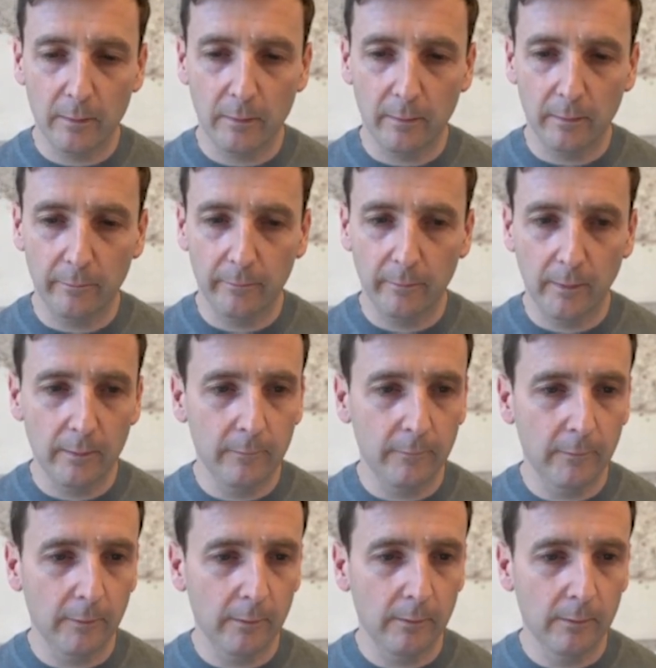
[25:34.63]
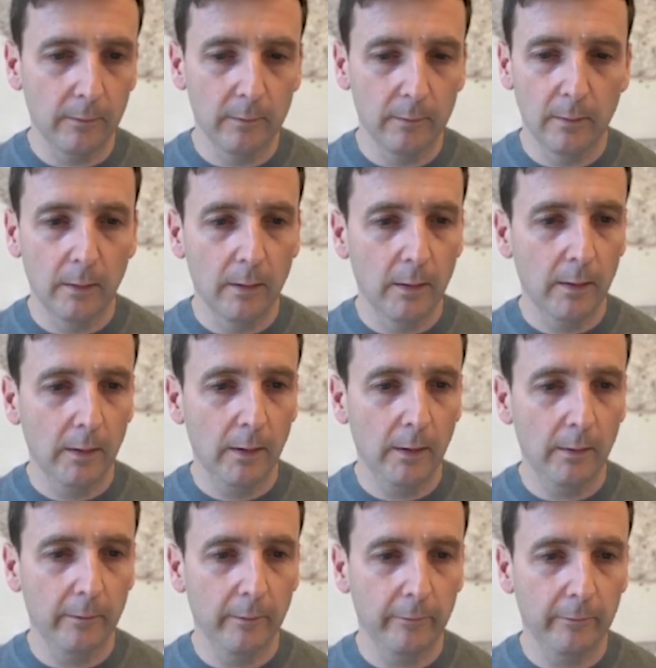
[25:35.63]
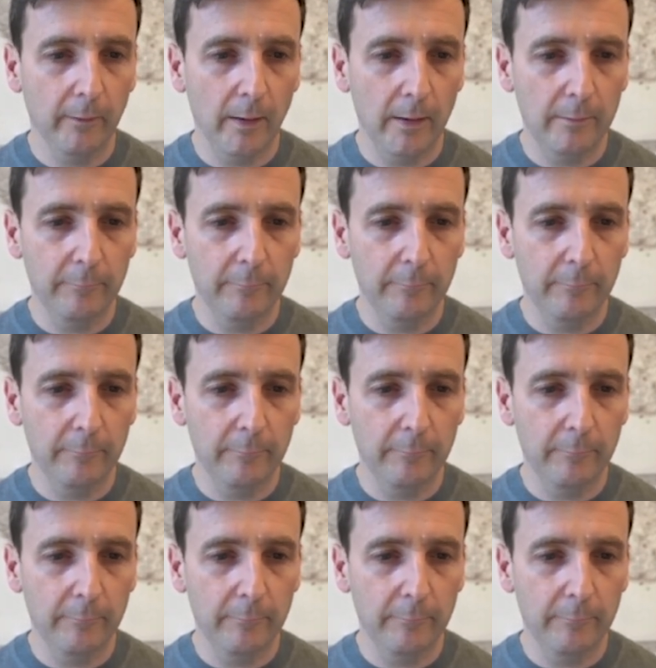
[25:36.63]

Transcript: centered, hit this Save View